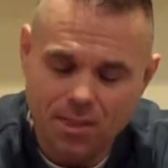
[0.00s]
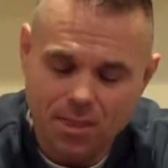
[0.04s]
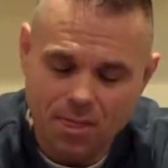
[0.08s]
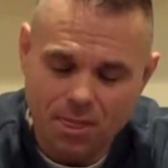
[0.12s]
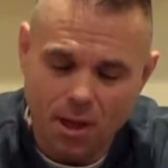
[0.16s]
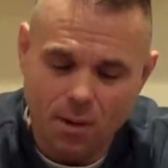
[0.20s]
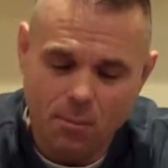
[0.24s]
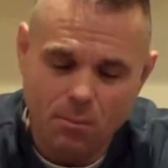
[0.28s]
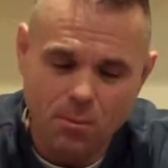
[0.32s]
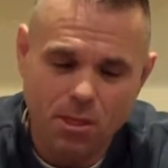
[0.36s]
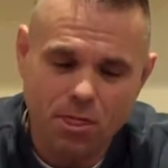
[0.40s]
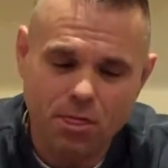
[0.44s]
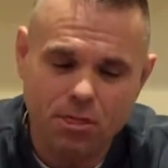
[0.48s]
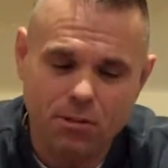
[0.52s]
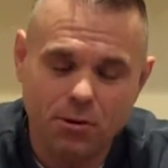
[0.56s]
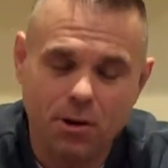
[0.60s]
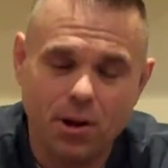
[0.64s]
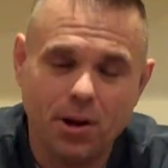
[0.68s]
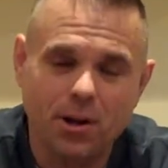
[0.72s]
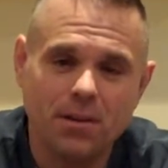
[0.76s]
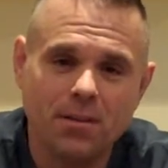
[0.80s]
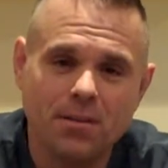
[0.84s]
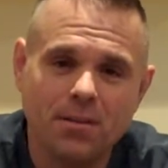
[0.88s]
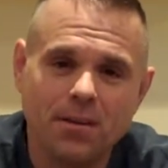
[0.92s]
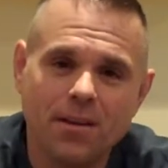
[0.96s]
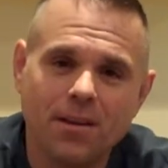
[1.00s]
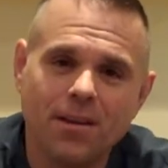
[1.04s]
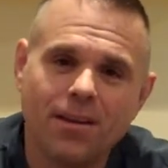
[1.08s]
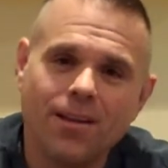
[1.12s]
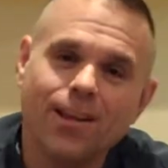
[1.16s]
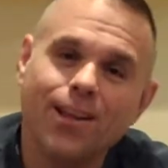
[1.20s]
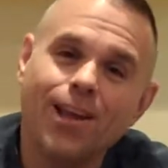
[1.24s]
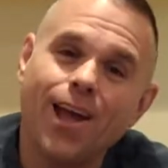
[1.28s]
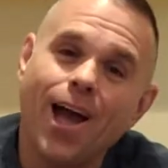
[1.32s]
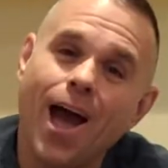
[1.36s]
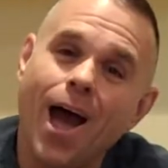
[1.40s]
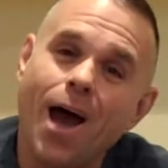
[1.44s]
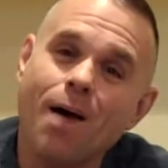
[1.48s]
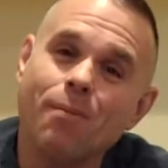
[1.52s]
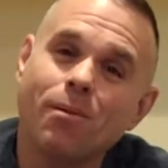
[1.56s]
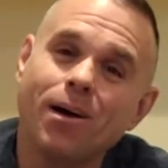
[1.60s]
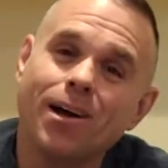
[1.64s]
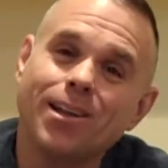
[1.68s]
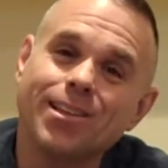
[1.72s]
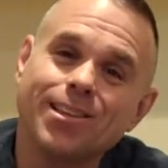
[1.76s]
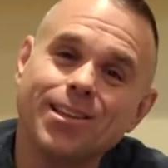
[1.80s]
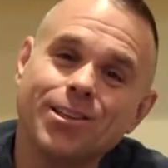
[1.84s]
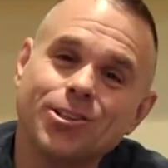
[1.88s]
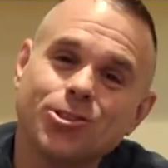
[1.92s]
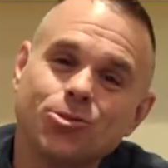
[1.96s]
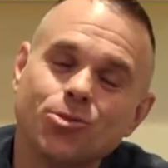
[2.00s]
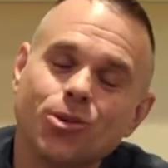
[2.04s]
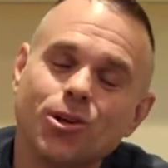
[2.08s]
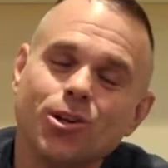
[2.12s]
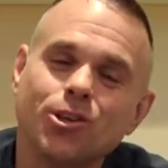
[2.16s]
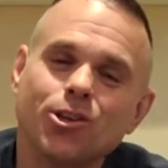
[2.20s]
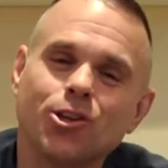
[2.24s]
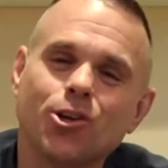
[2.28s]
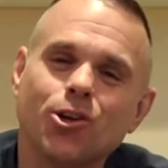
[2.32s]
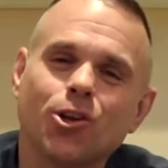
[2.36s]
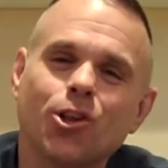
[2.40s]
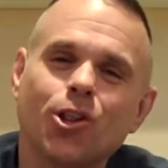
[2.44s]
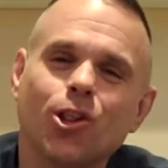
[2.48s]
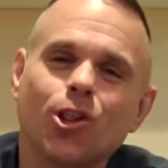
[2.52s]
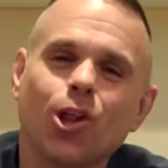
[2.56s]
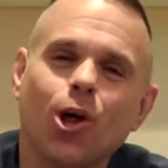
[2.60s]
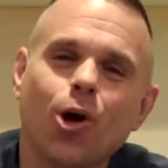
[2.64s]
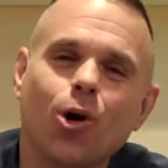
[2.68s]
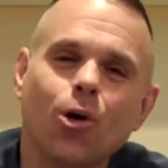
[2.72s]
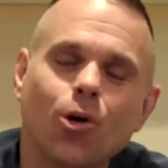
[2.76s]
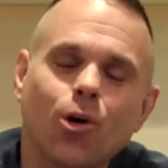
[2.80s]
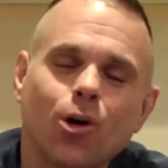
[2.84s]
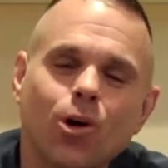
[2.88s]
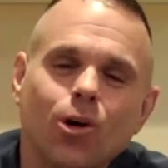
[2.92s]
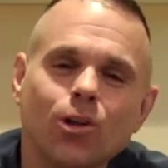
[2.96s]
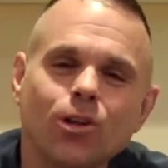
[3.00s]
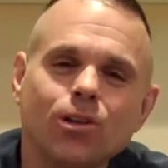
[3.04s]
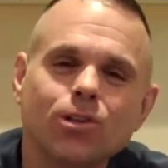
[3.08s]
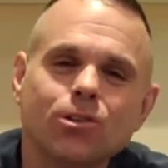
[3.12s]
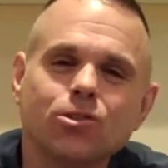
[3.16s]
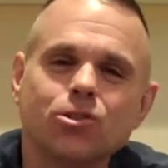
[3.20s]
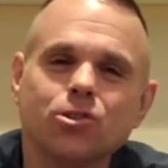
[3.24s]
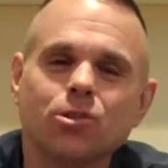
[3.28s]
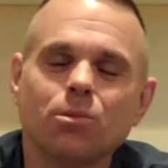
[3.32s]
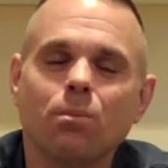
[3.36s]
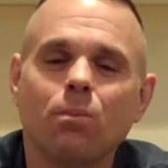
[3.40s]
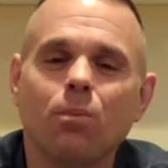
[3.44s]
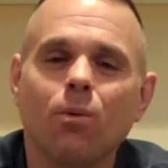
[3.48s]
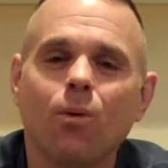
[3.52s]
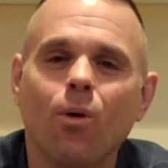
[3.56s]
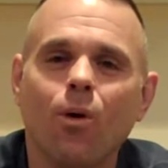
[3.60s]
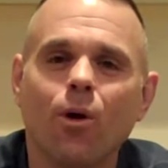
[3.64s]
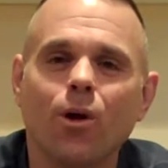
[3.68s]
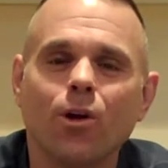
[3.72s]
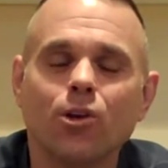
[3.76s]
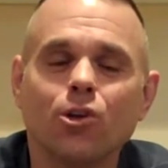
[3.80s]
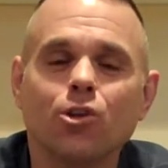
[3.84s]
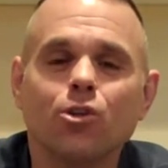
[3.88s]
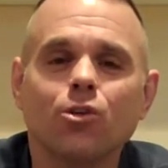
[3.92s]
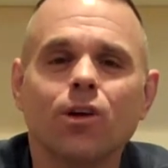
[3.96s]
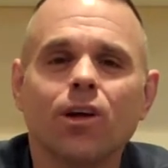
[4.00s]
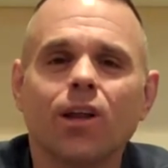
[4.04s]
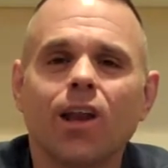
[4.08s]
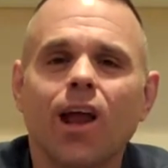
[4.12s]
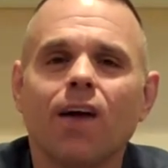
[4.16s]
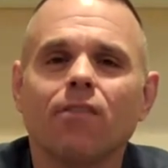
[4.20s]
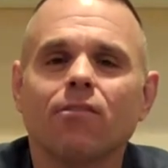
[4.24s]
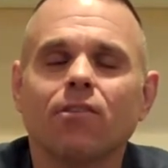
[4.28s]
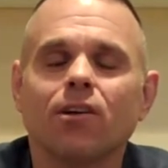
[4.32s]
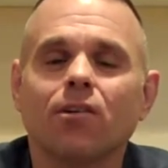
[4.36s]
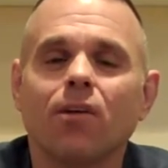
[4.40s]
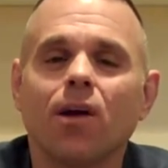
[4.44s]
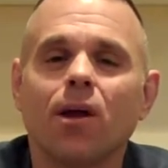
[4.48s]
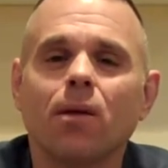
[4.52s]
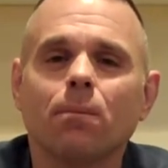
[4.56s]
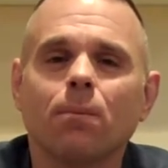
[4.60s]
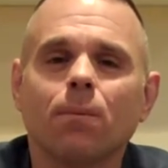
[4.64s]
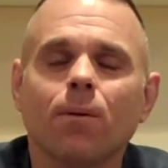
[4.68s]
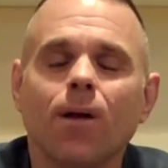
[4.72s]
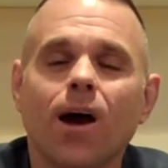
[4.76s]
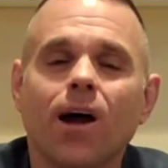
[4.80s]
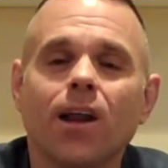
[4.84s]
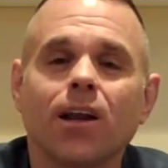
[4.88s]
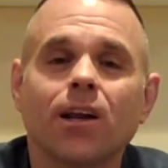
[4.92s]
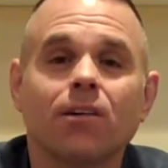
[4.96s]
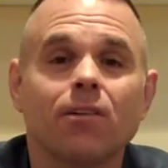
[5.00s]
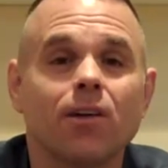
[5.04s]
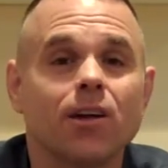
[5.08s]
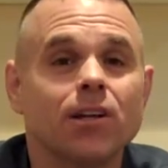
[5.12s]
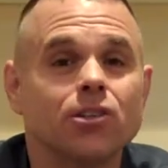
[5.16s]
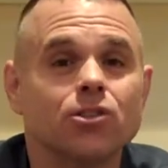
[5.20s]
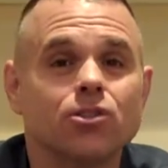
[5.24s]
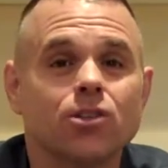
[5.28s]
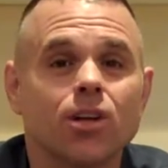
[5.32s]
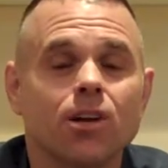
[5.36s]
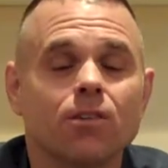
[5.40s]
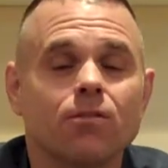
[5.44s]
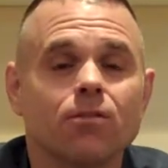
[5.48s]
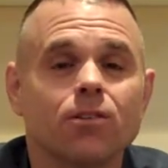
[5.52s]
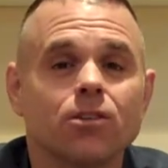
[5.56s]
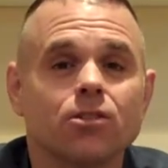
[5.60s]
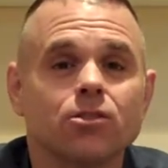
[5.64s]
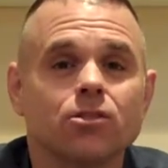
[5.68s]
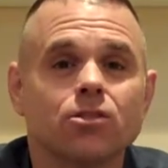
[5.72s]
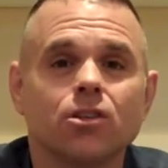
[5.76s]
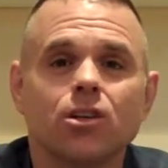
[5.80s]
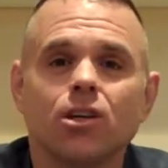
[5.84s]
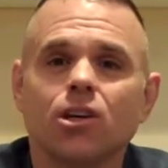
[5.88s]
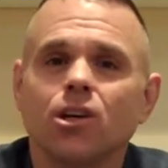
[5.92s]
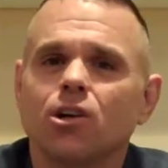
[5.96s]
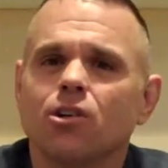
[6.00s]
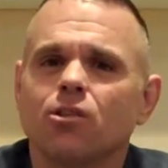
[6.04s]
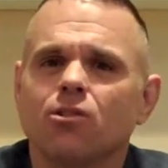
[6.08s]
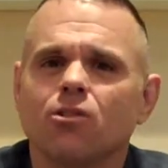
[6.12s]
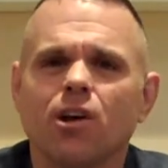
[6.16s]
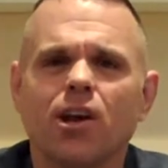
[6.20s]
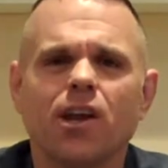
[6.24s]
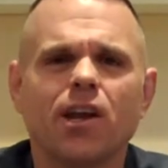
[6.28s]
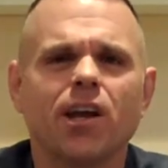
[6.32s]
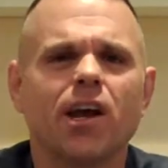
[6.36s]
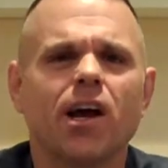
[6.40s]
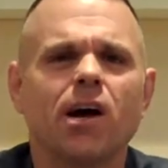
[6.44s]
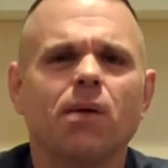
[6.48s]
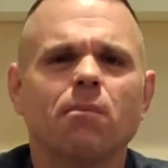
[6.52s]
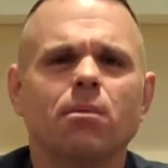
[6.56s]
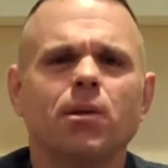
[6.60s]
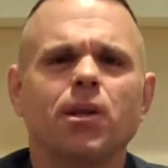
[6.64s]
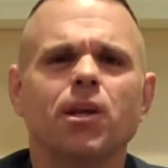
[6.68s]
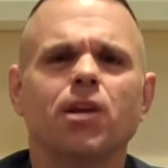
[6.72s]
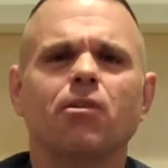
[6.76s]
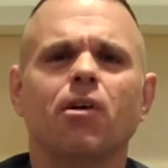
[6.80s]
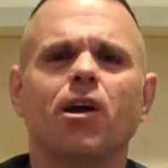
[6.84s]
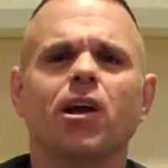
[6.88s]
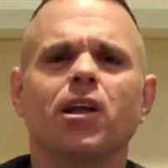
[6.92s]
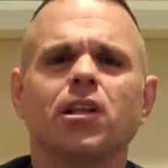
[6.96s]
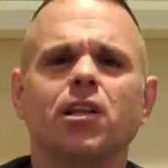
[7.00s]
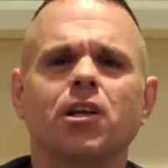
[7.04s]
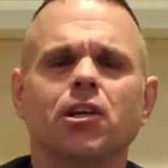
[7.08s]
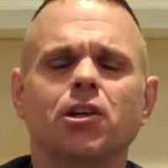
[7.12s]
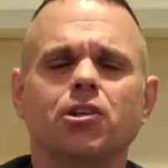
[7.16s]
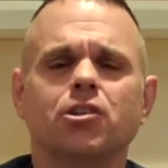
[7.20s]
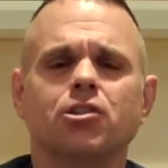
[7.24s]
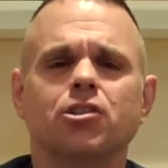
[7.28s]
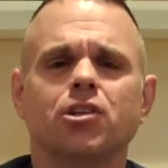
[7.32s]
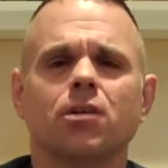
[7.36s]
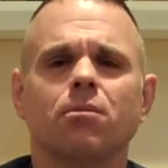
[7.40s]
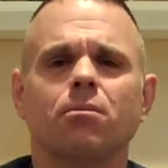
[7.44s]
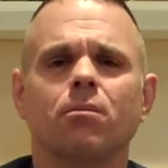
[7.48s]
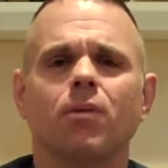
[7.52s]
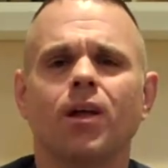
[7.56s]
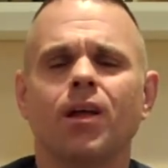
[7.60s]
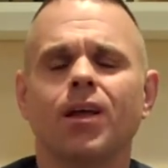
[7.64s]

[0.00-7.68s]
Number three, how about this one? Your local support. You could have a great product, great service, great company, great leadership.